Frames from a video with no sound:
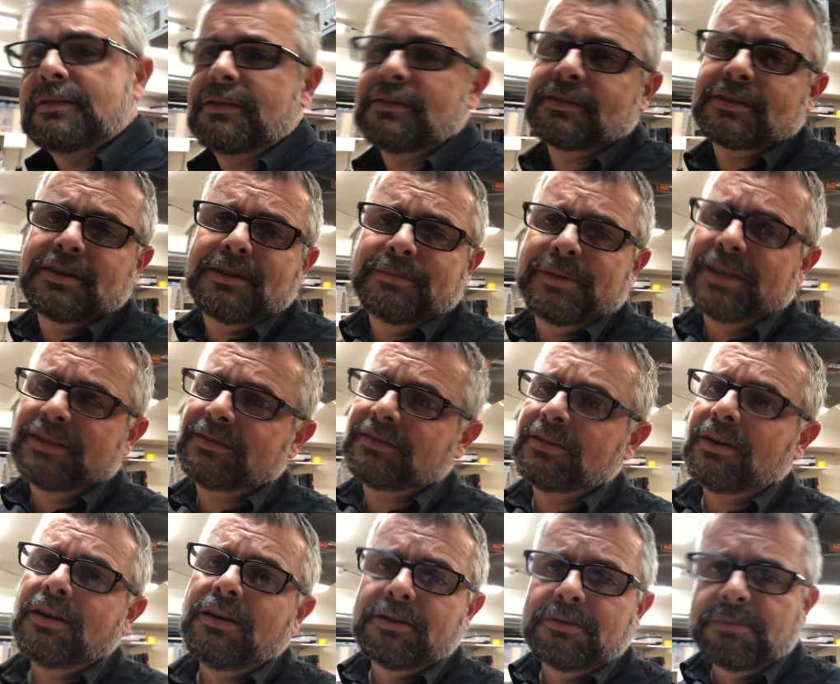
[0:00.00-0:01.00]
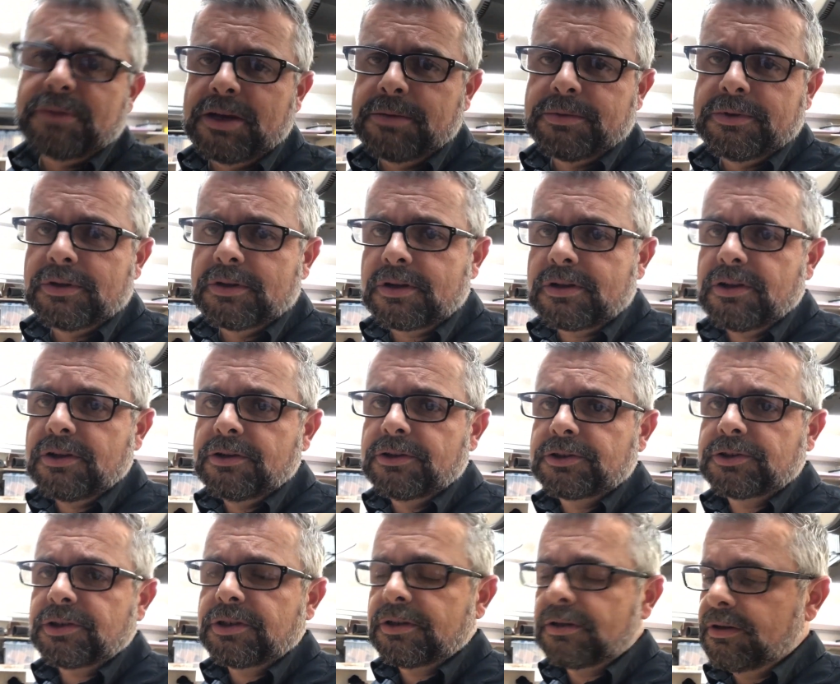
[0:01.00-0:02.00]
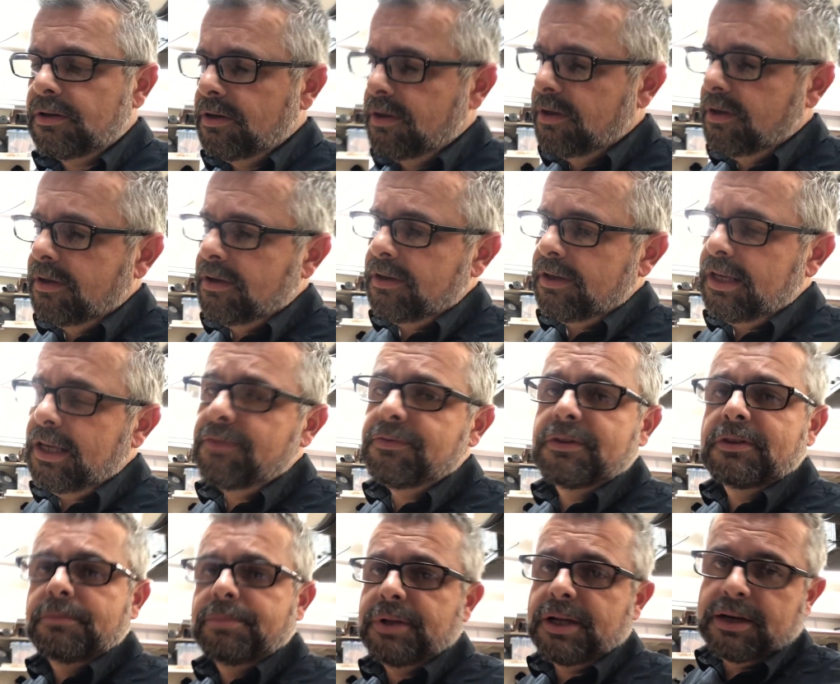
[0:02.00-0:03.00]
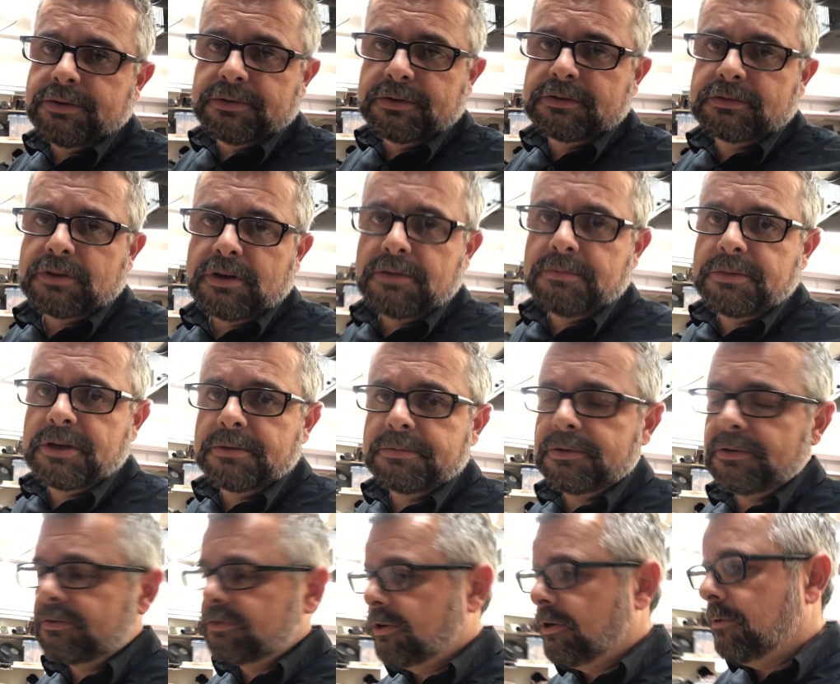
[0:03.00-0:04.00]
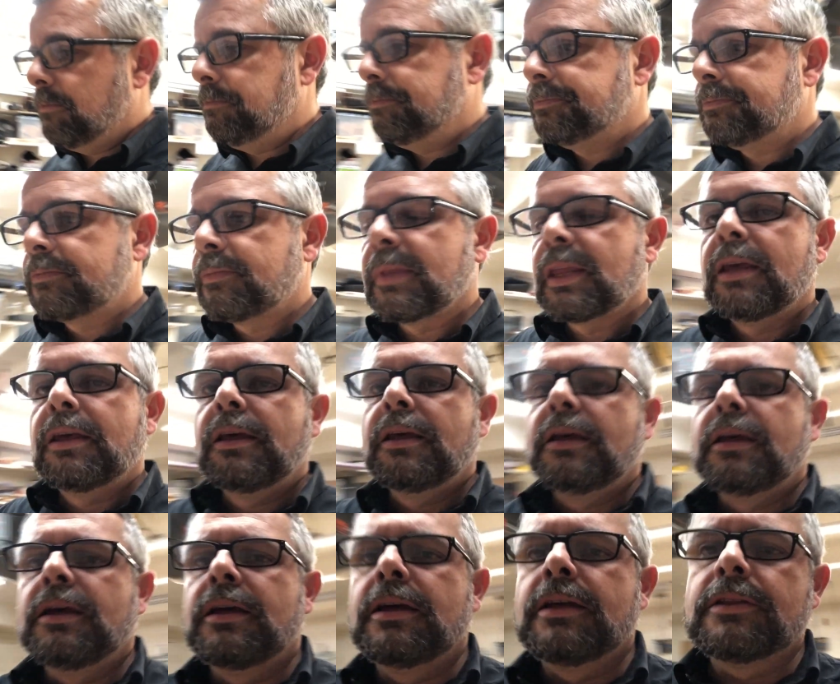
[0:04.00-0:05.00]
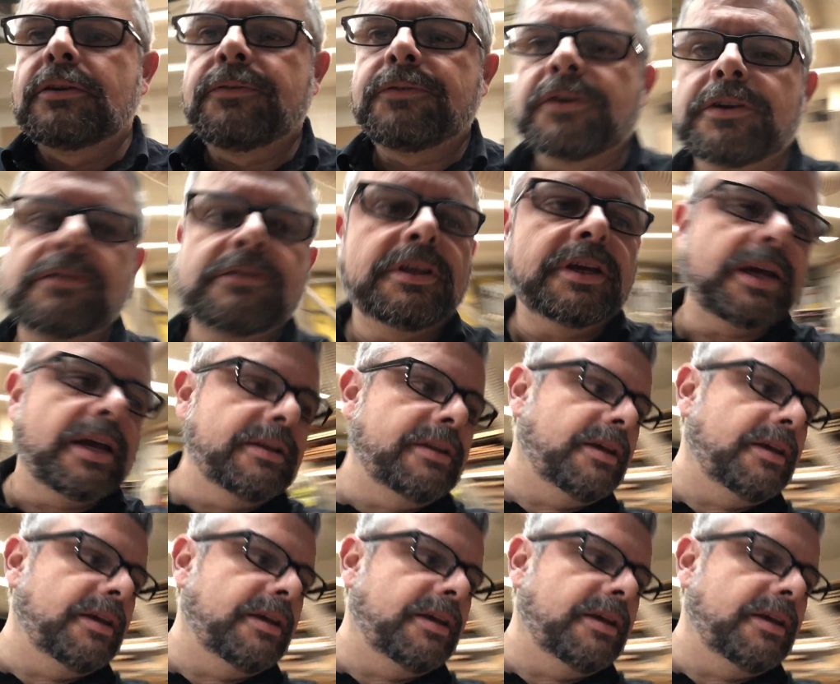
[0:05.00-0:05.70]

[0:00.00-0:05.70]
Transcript: this is gonna be a solid maple enclosure, even the plywood solid maple. So the first thing I